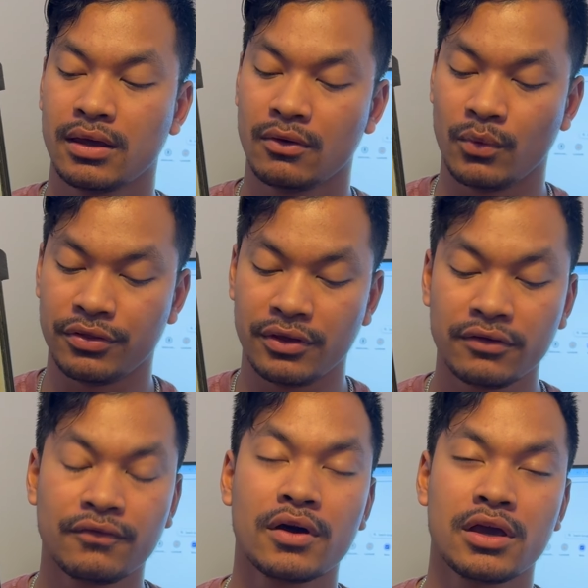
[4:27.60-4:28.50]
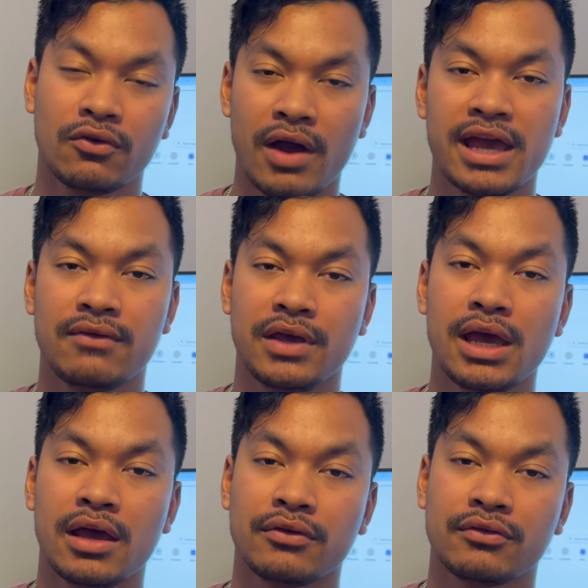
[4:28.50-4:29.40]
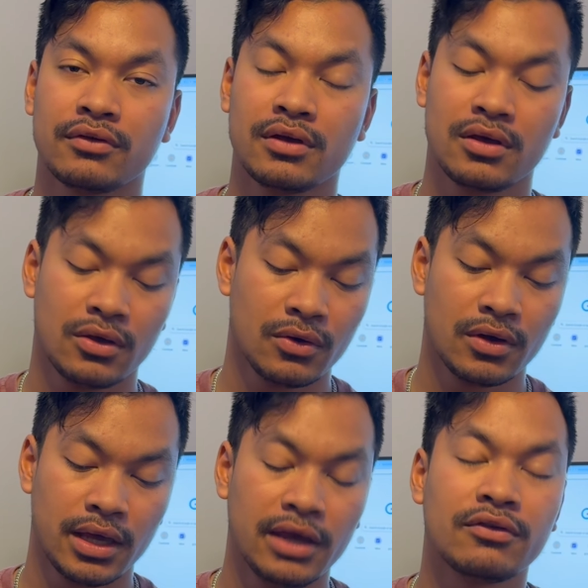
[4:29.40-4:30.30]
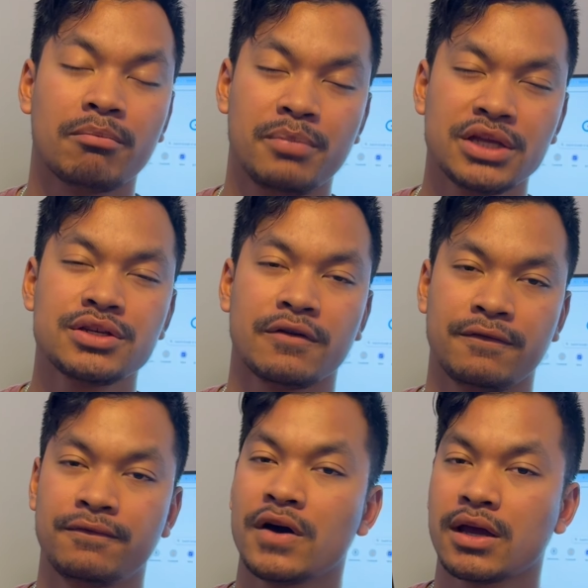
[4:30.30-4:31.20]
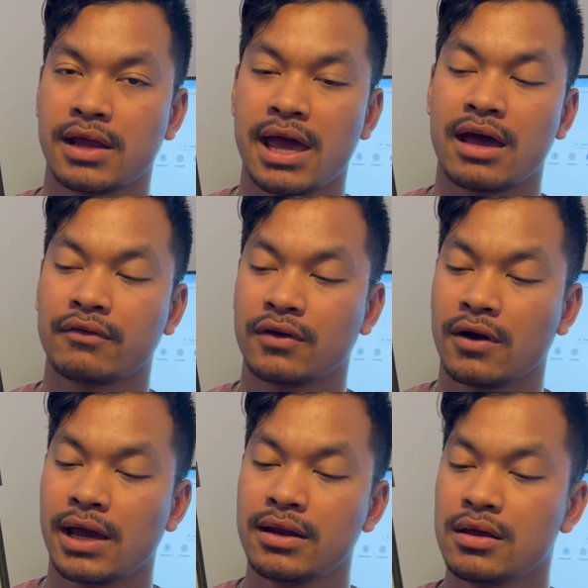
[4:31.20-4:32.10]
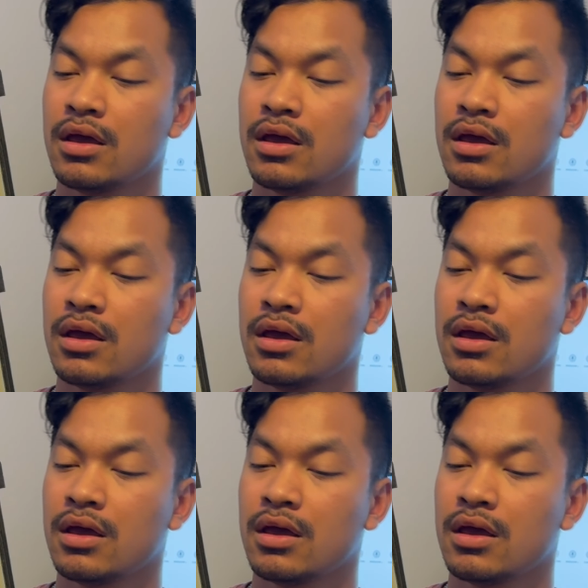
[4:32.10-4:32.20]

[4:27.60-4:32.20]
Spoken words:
with this fucking Cry AVS is a bitch and a fucking half, all right?